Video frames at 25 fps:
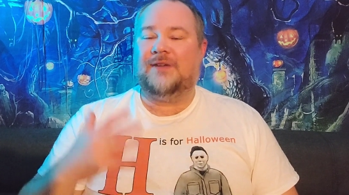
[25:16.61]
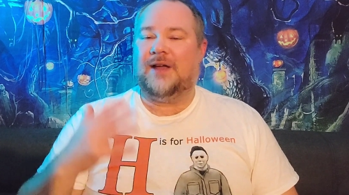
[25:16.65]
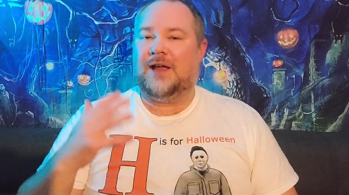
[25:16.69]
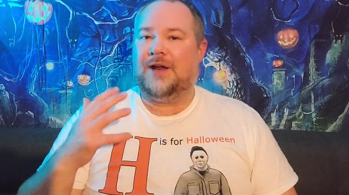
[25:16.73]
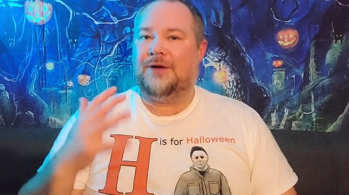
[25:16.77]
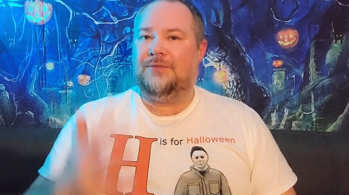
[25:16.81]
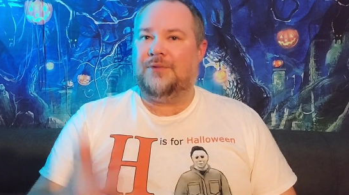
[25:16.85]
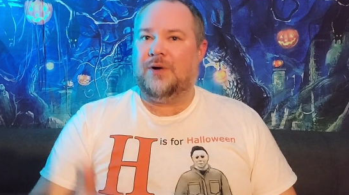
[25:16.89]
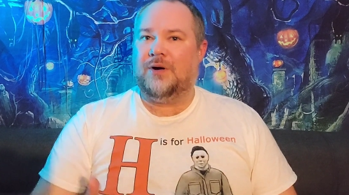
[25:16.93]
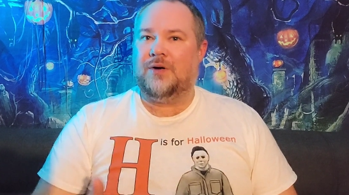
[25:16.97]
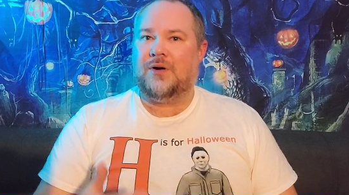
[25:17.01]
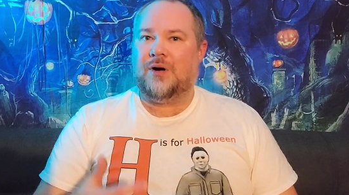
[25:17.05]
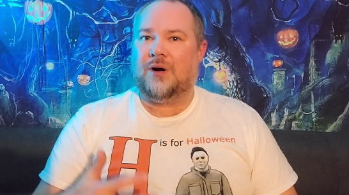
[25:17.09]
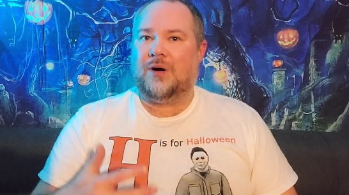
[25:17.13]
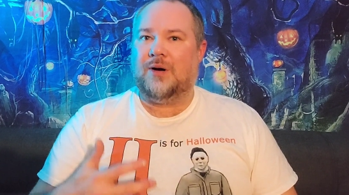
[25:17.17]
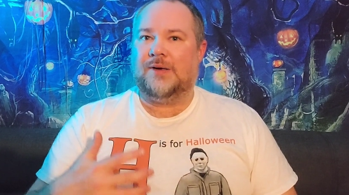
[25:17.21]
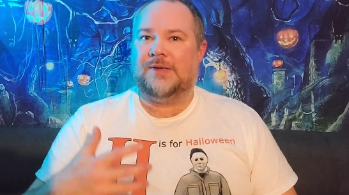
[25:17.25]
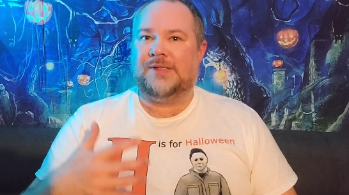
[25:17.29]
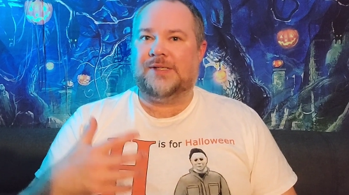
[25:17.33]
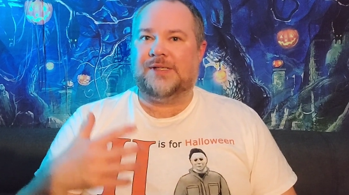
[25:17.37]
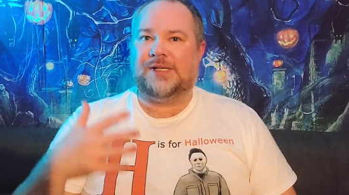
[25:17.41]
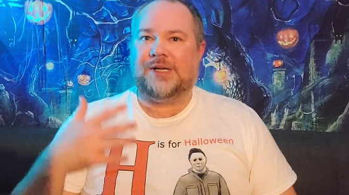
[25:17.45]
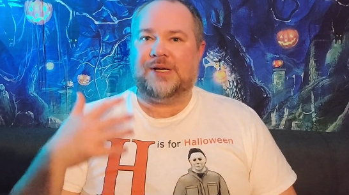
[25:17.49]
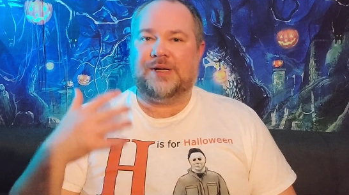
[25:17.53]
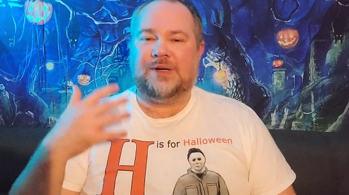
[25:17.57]
in
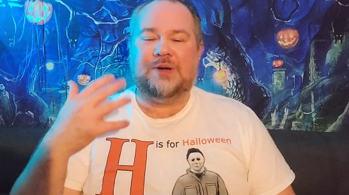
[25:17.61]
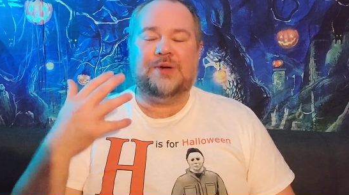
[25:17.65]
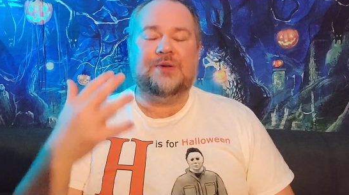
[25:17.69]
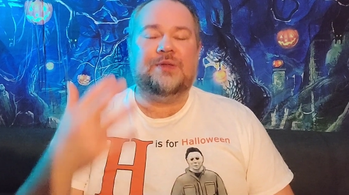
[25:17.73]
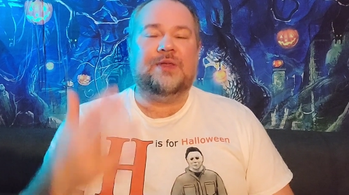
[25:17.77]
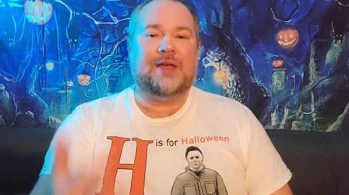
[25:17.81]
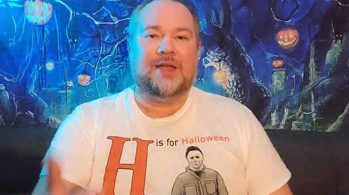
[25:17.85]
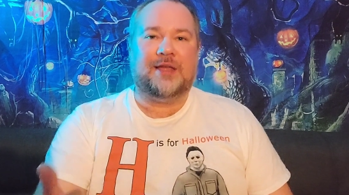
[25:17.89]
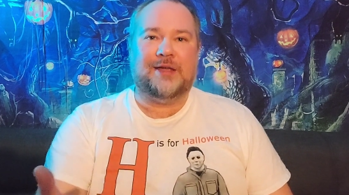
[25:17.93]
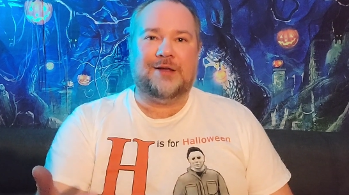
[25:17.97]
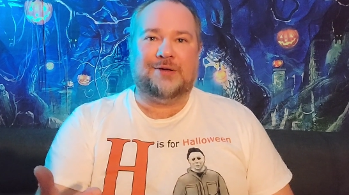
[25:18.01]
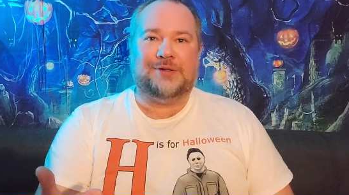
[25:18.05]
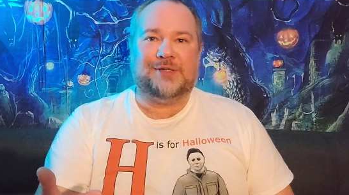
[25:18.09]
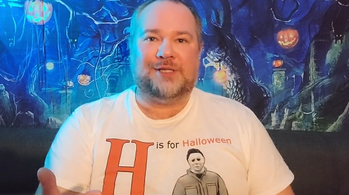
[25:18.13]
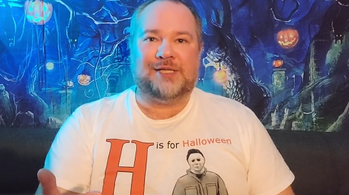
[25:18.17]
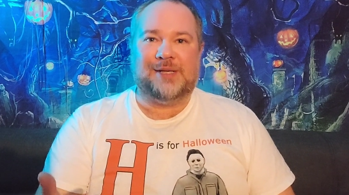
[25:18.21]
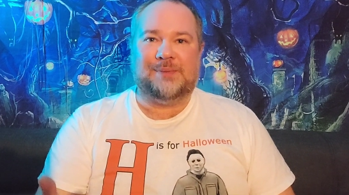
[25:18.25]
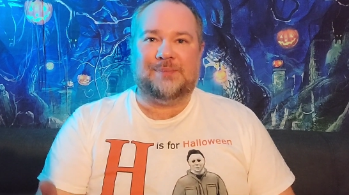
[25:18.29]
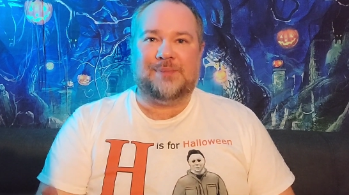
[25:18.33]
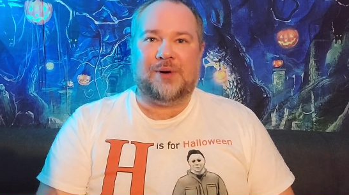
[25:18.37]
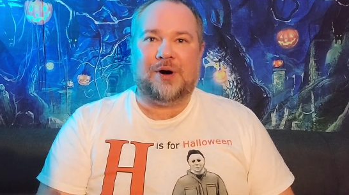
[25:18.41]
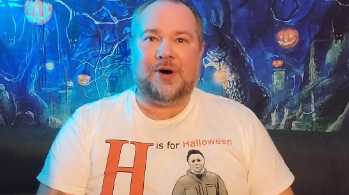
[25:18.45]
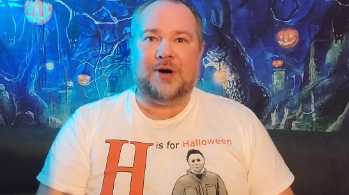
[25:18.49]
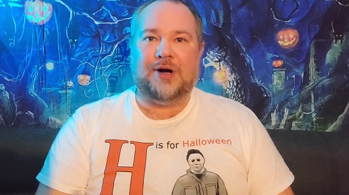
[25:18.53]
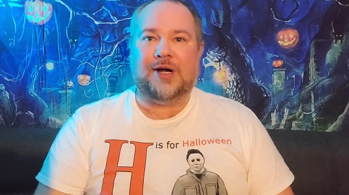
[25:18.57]
regards to who the guilty
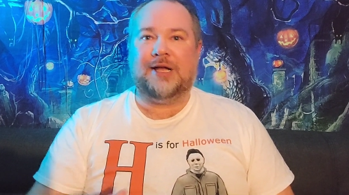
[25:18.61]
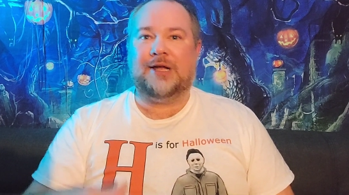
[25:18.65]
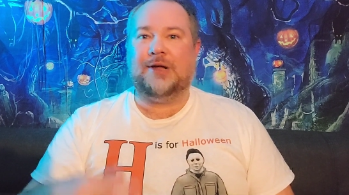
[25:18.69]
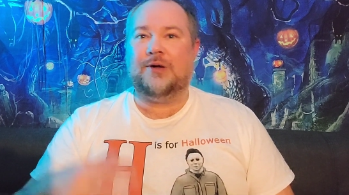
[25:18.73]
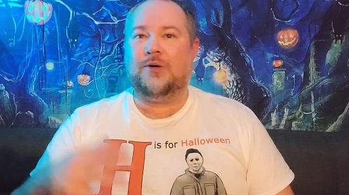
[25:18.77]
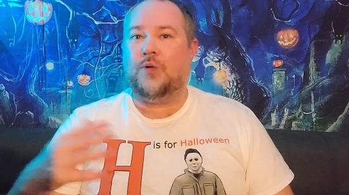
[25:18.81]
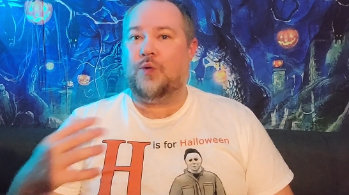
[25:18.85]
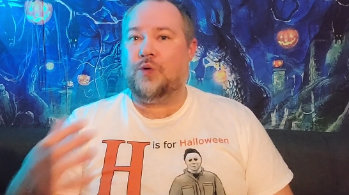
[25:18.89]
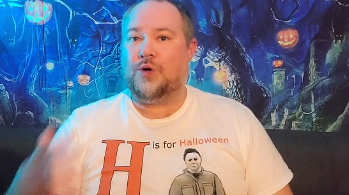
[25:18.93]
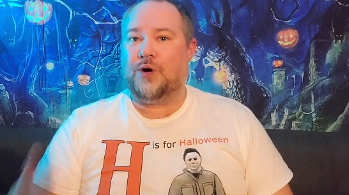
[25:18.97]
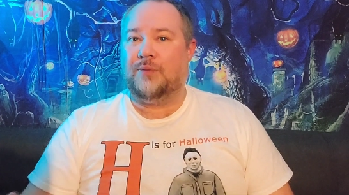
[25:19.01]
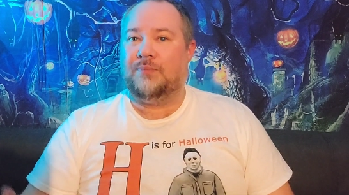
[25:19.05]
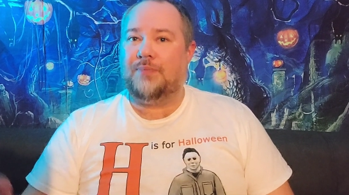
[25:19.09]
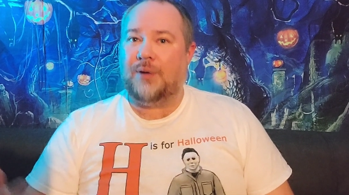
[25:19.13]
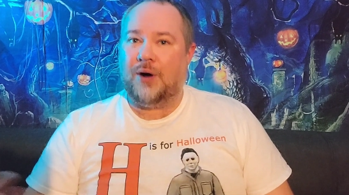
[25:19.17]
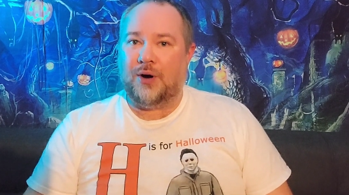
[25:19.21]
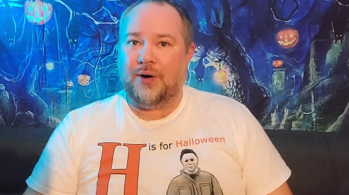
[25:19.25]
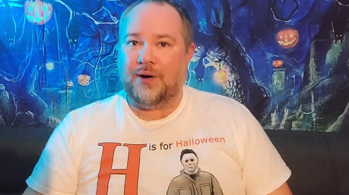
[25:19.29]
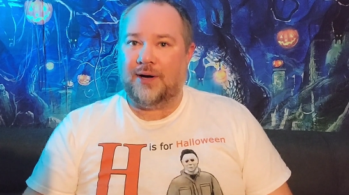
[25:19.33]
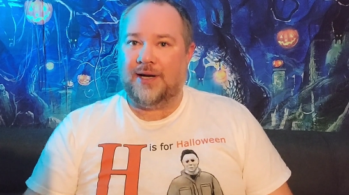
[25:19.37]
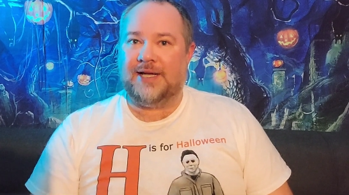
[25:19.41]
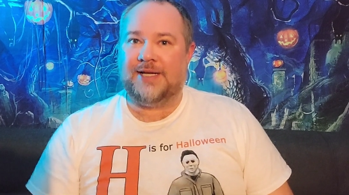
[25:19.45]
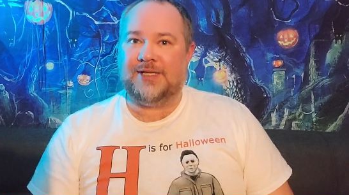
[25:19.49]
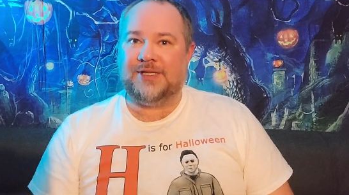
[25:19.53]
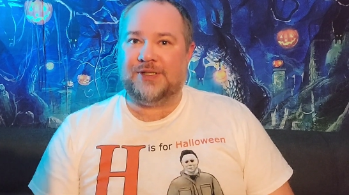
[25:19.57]
party or
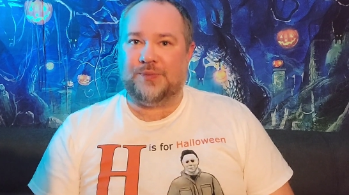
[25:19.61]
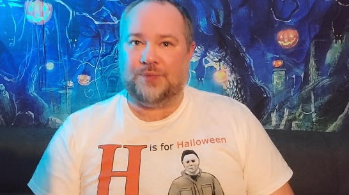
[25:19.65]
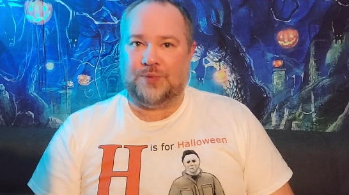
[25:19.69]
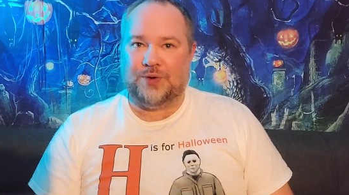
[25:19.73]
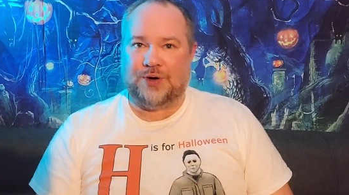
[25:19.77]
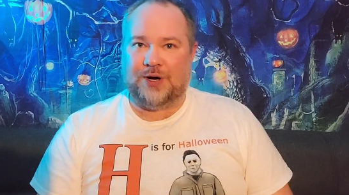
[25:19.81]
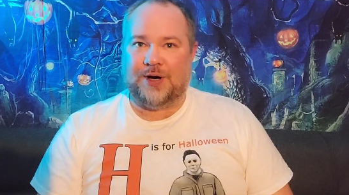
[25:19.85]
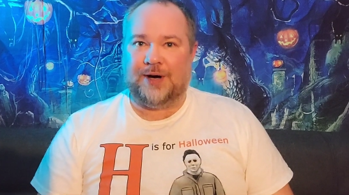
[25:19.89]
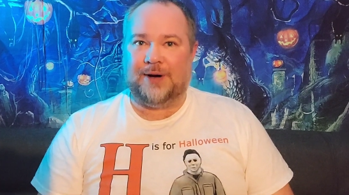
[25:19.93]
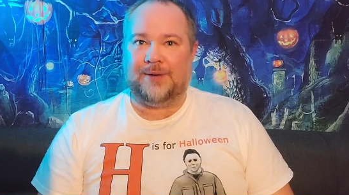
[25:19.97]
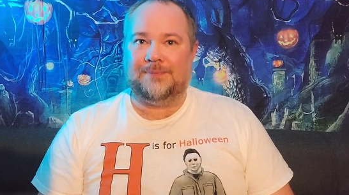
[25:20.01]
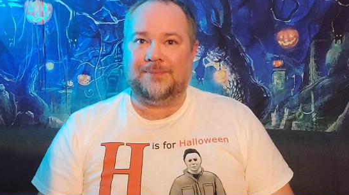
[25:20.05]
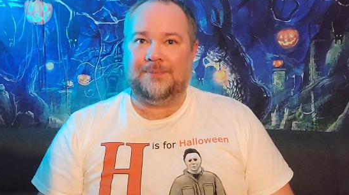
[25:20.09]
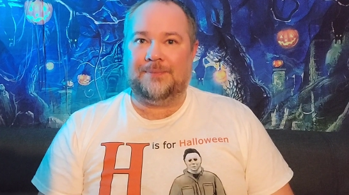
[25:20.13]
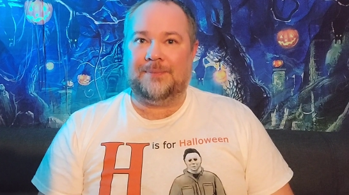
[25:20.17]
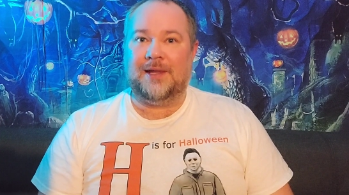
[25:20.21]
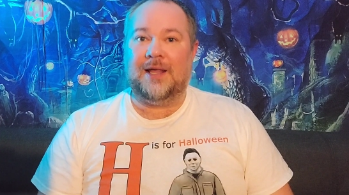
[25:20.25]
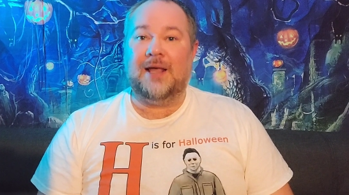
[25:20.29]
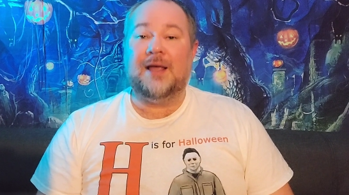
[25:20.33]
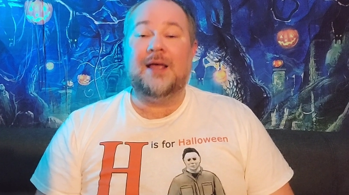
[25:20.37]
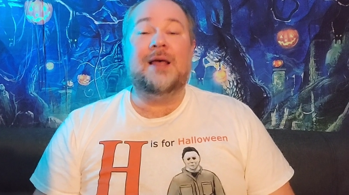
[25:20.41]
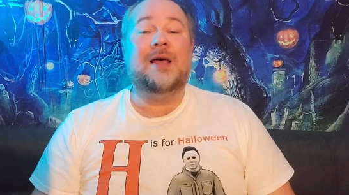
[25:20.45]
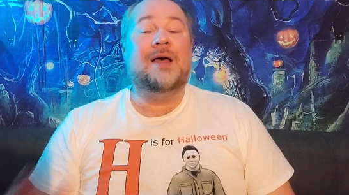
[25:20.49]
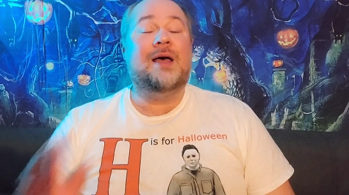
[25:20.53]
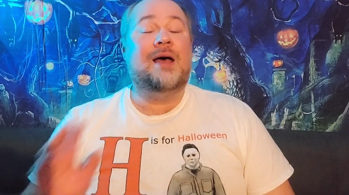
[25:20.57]
parties were.
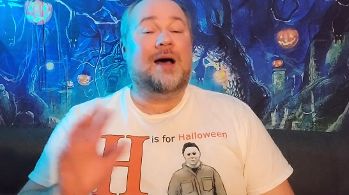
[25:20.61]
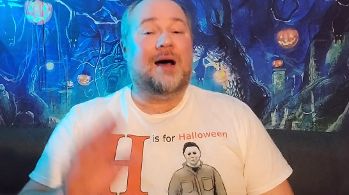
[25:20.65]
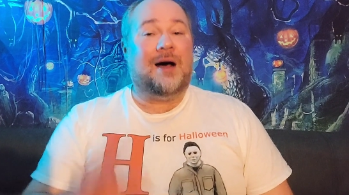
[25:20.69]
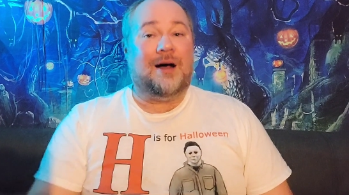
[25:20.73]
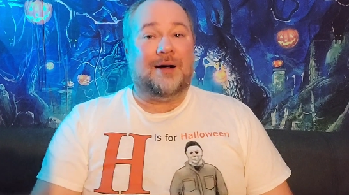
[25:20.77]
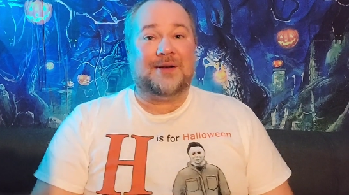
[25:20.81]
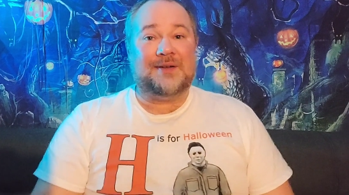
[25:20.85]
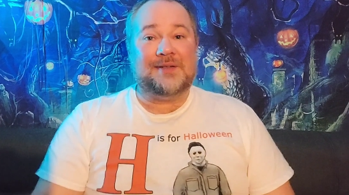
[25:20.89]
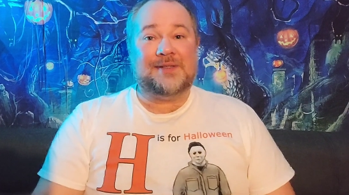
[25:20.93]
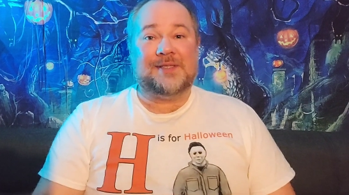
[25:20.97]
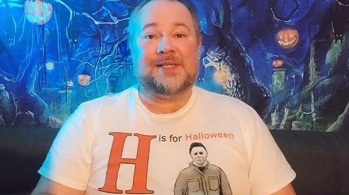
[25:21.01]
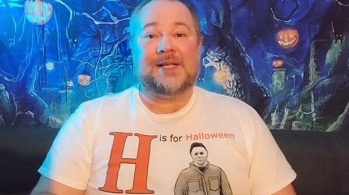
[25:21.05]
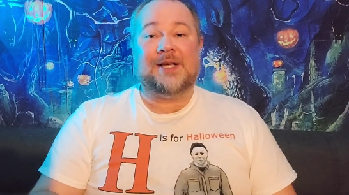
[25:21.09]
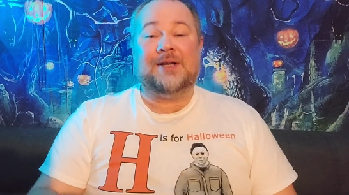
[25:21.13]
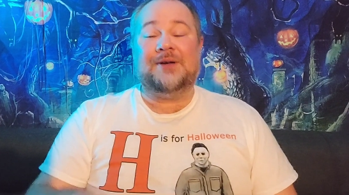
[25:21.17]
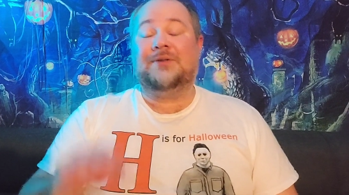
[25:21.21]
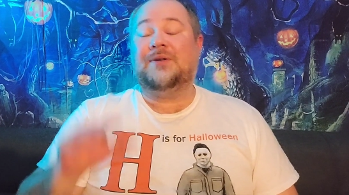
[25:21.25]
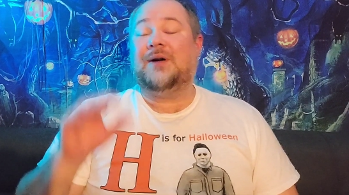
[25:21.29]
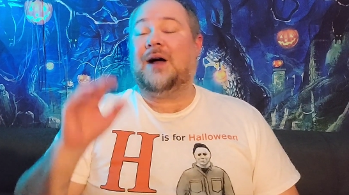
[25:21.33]
Also,